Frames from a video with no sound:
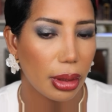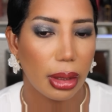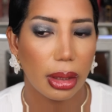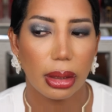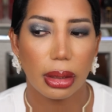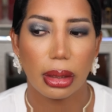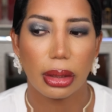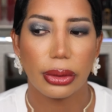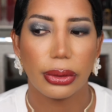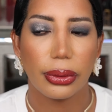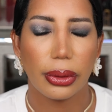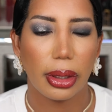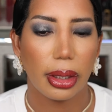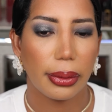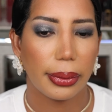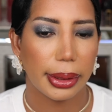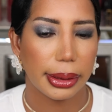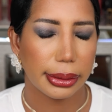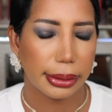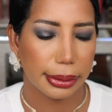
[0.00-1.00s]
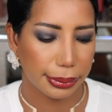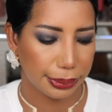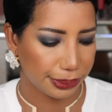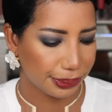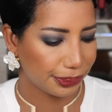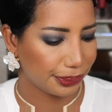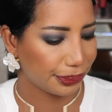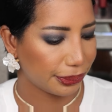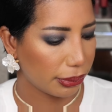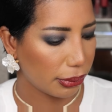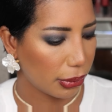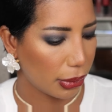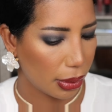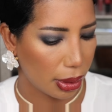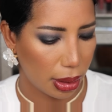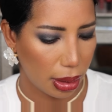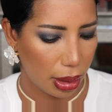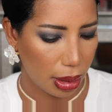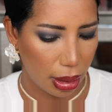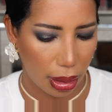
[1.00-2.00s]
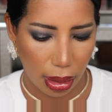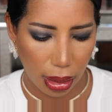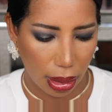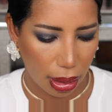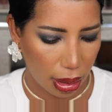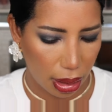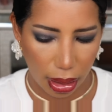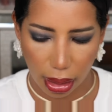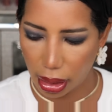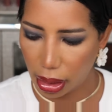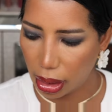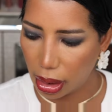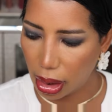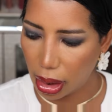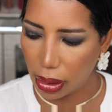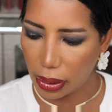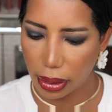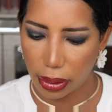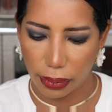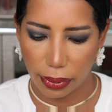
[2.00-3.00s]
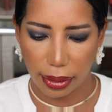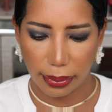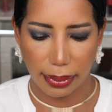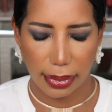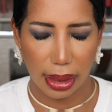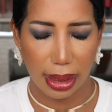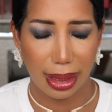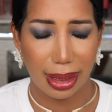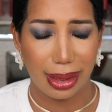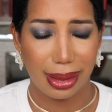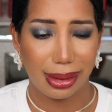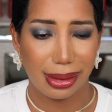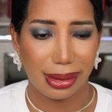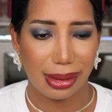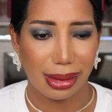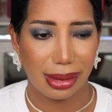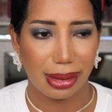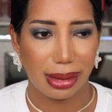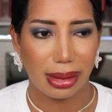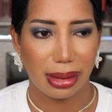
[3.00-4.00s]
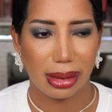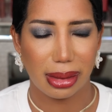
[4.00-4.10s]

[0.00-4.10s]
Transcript: And there you have it. And now I'm gonna wipe my hands